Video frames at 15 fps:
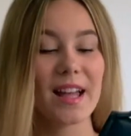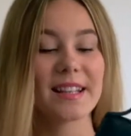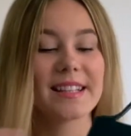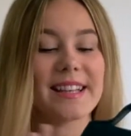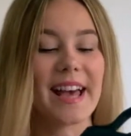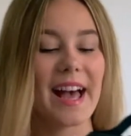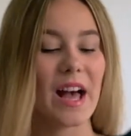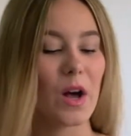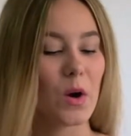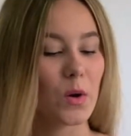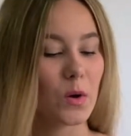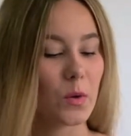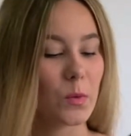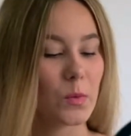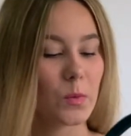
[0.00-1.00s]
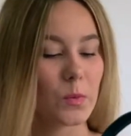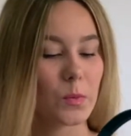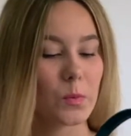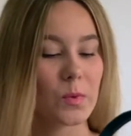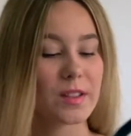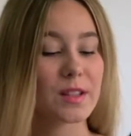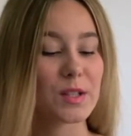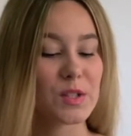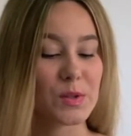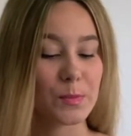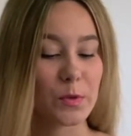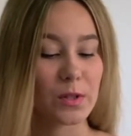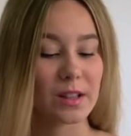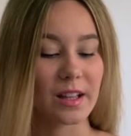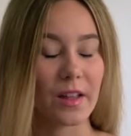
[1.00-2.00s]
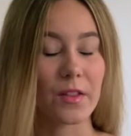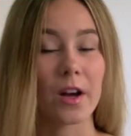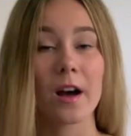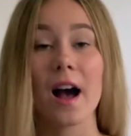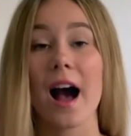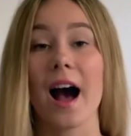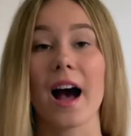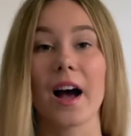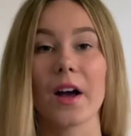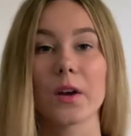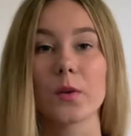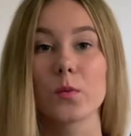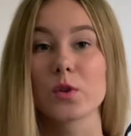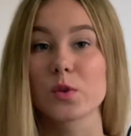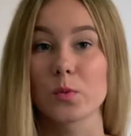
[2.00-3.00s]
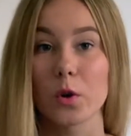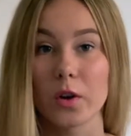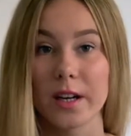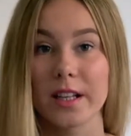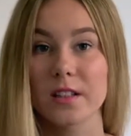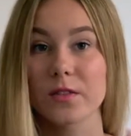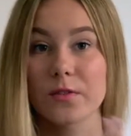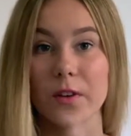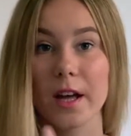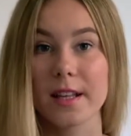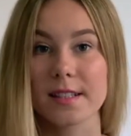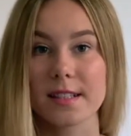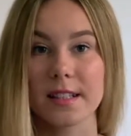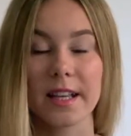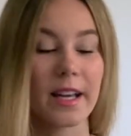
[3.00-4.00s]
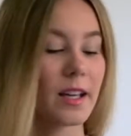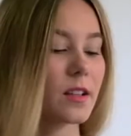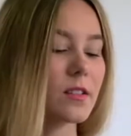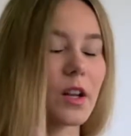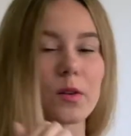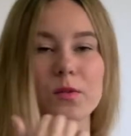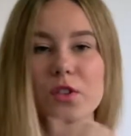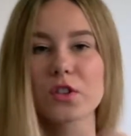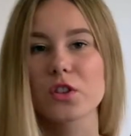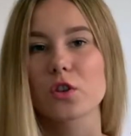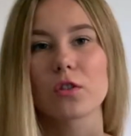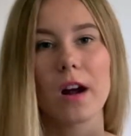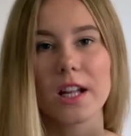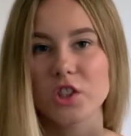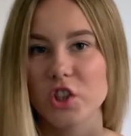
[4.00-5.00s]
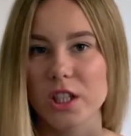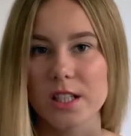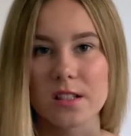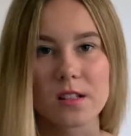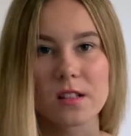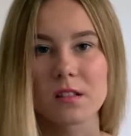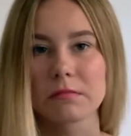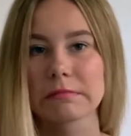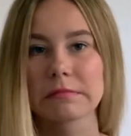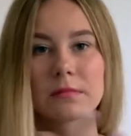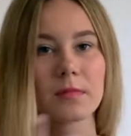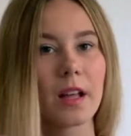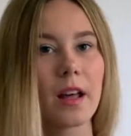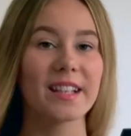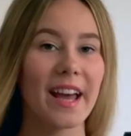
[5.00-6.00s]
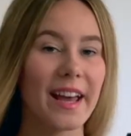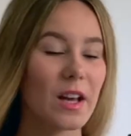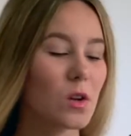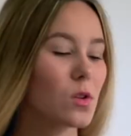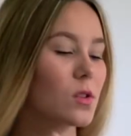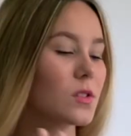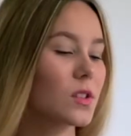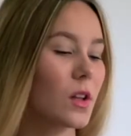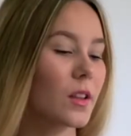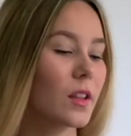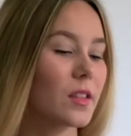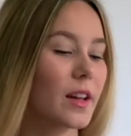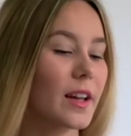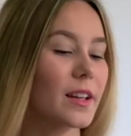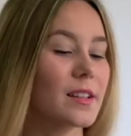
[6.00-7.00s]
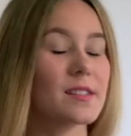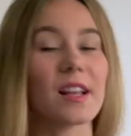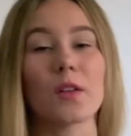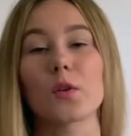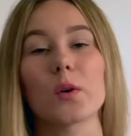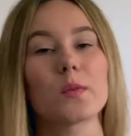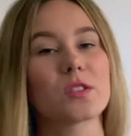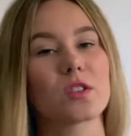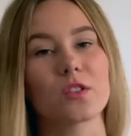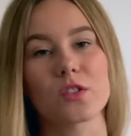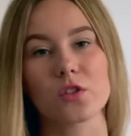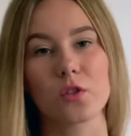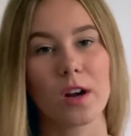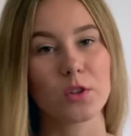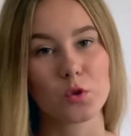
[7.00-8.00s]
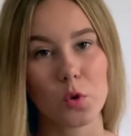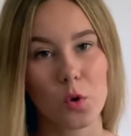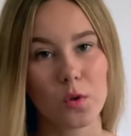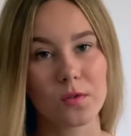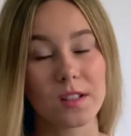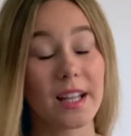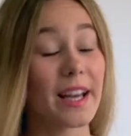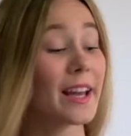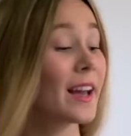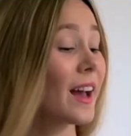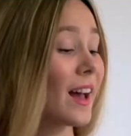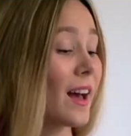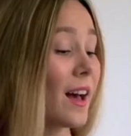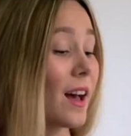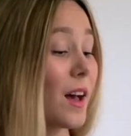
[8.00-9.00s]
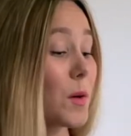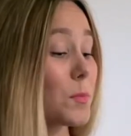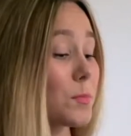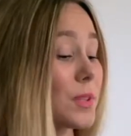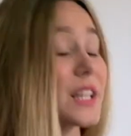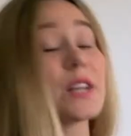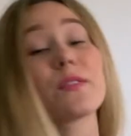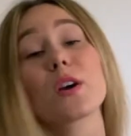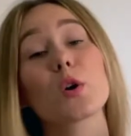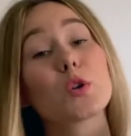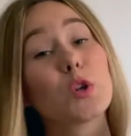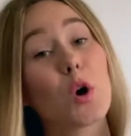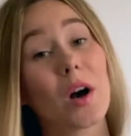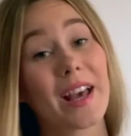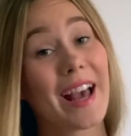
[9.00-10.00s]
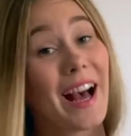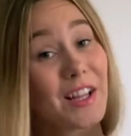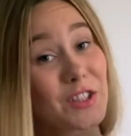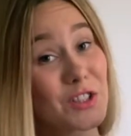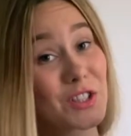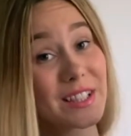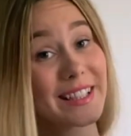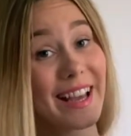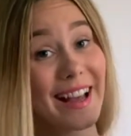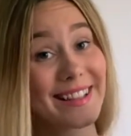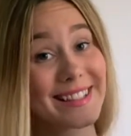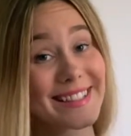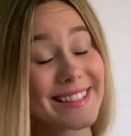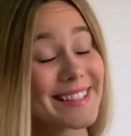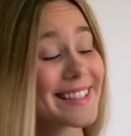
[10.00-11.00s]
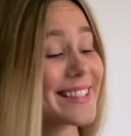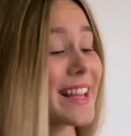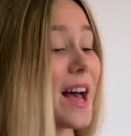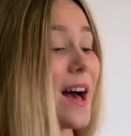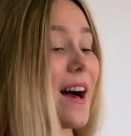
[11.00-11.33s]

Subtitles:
Now, with the smooth leather, I was worried, firstly, you know, scratches, nails, other things. I thought it was going to scratch awfully. Believe it or not, it actually hasn't.